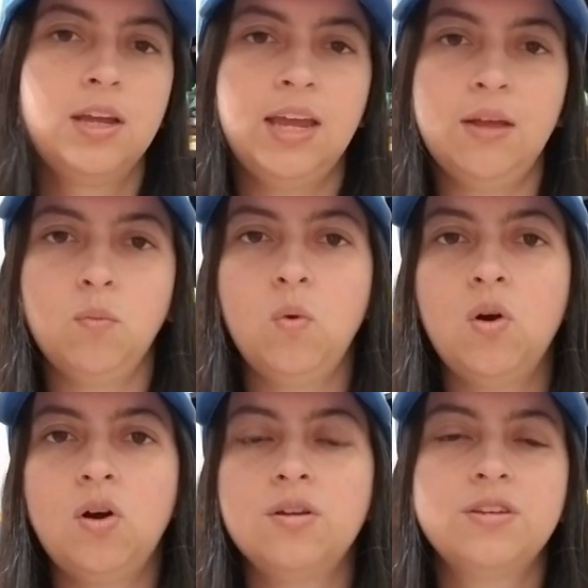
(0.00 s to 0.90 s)
hit
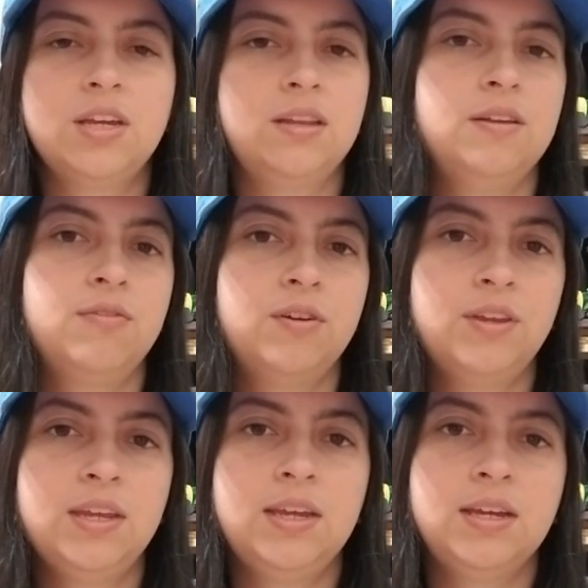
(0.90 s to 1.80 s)
walls, hit
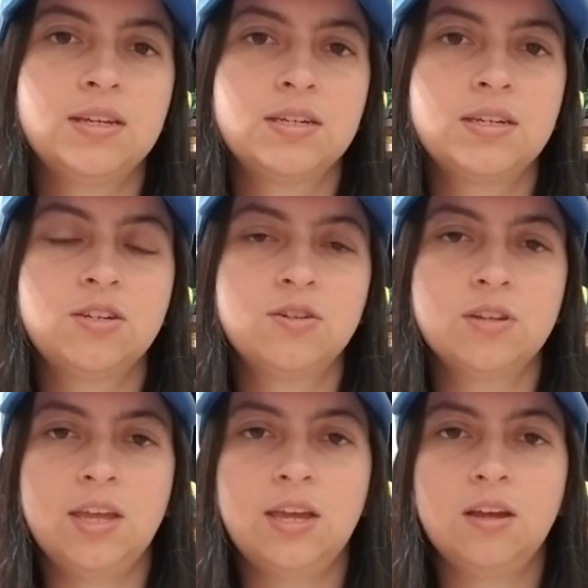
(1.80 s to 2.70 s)
different things, because
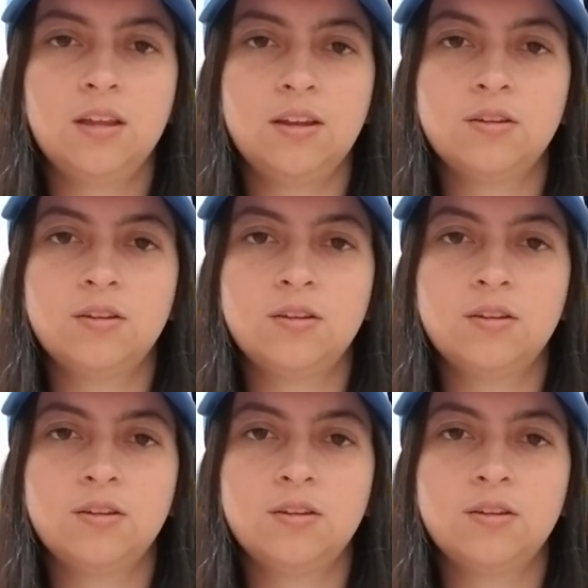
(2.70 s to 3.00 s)
you're like,